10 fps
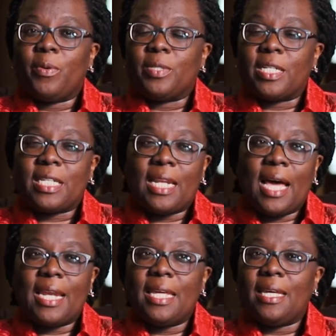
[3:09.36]
just
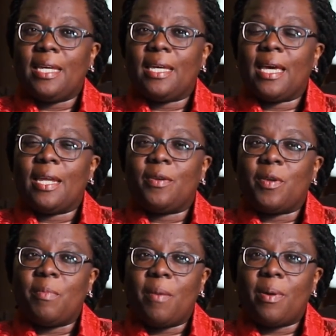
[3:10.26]
learning and
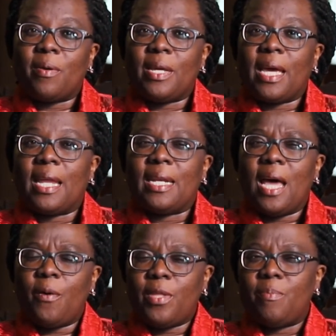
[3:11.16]
remembering, and
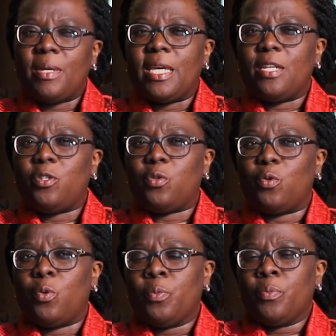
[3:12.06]
now they begin
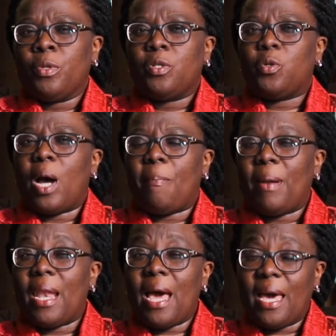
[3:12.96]
to
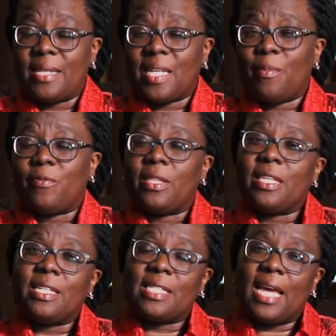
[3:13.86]
apply some of the
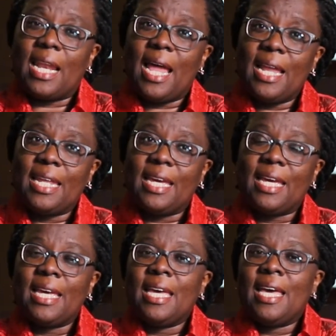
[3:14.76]
things they are learning.
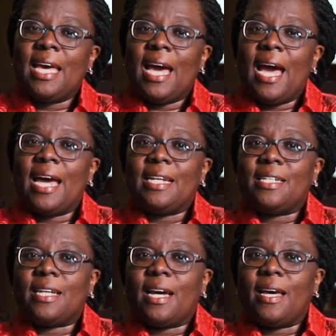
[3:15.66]
And
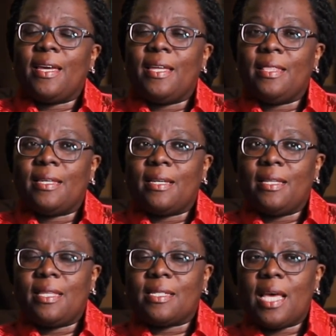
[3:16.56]
in
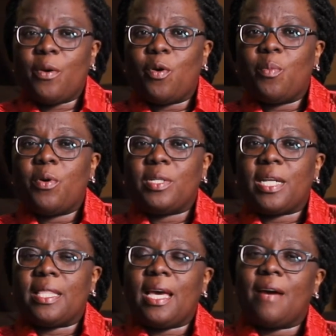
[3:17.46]
the
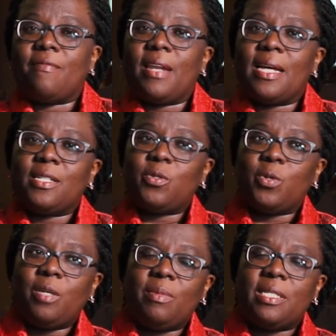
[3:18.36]
psychomotor, they have learned
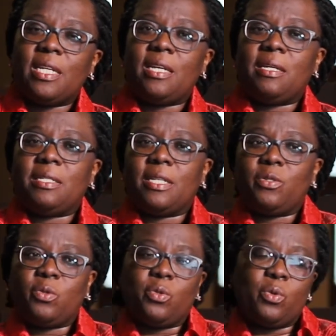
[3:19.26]
to imitate and
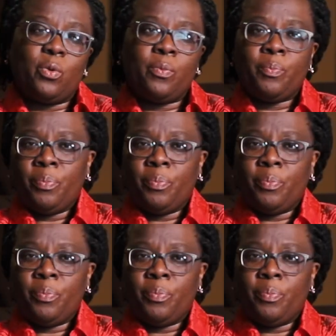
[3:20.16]
to do